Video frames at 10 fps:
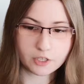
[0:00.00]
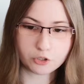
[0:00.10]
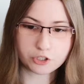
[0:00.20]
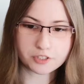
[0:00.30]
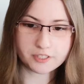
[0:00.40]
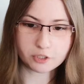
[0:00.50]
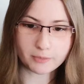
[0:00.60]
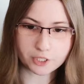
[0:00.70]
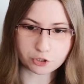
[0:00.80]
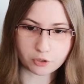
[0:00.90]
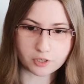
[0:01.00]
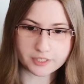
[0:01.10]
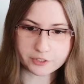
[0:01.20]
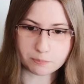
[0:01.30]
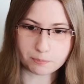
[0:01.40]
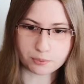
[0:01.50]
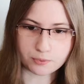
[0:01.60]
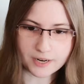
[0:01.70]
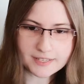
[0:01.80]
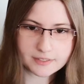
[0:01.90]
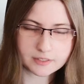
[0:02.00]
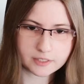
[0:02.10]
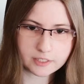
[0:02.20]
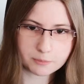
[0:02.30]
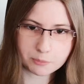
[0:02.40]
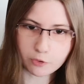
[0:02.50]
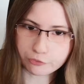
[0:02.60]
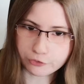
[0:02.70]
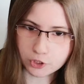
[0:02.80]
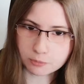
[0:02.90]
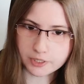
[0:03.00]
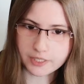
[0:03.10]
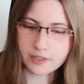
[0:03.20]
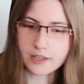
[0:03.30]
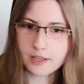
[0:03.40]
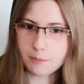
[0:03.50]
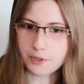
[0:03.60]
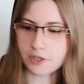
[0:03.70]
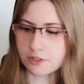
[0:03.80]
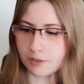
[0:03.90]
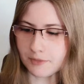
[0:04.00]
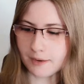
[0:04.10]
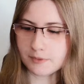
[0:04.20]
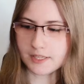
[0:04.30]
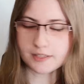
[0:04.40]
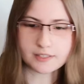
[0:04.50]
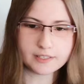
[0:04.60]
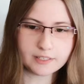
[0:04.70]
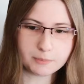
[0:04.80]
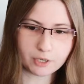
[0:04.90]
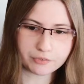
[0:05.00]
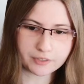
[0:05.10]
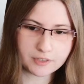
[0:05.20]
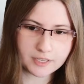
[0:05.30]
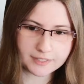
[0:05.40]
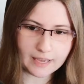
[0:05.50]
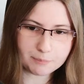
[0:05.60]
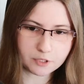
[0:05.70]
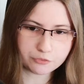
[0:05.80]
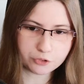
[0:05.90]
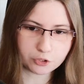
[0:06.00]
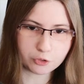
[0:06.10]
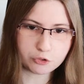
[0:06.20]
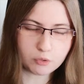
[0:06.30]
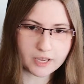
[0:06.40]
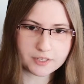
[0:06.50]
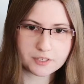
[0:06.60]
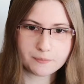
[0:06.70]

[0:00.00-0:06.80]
You just need to make sure that you press it a little bit more firmly, because sometimes there's a little bit of a gap if you don't do that.